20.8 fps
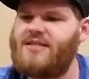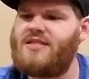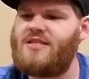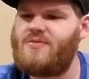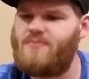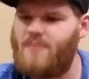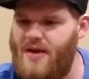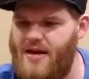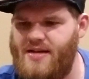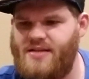
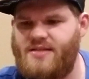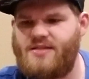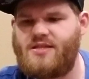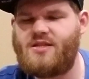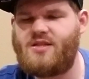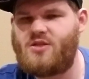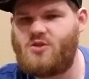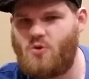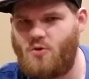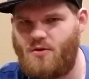Space
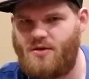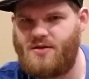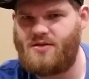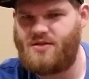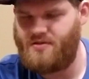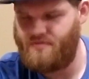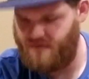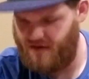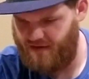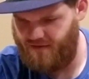
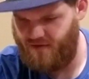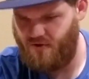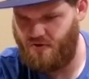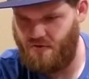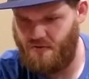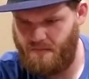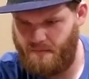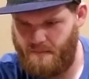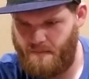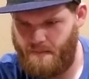Circus Fever.